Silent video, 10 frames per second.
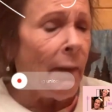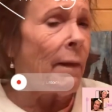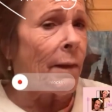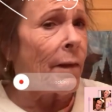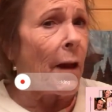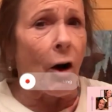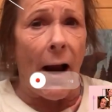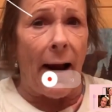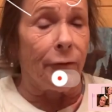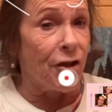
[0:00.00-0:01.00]
And
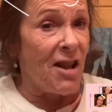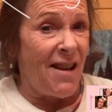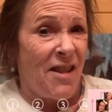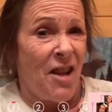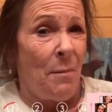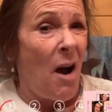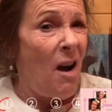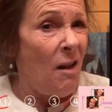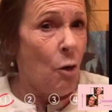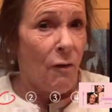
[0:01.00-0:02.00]
they're advertising them
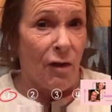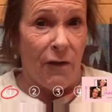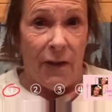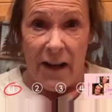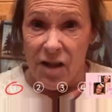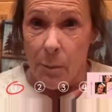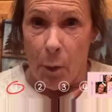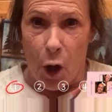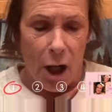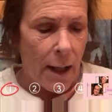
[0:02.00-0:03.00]
all over
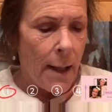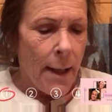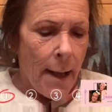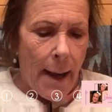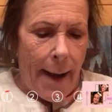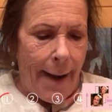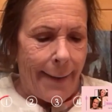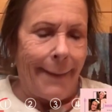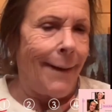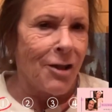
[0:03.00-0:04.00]
Facebook
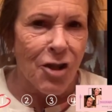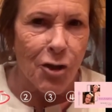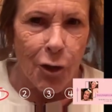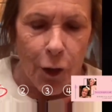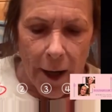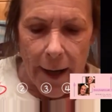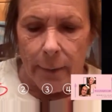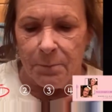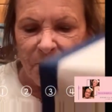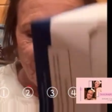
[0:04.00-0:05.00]
and
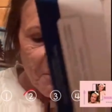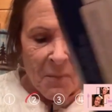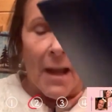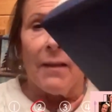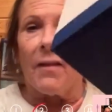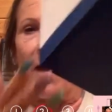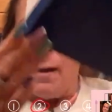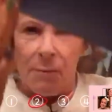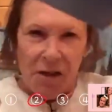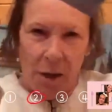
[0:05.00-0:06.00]
Instagram. It
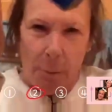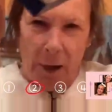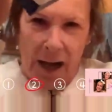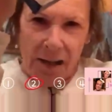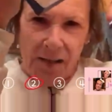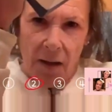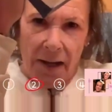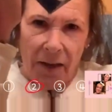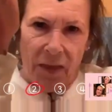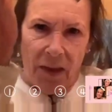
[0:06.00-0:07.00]
comes in a box
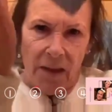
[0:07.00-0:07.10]
like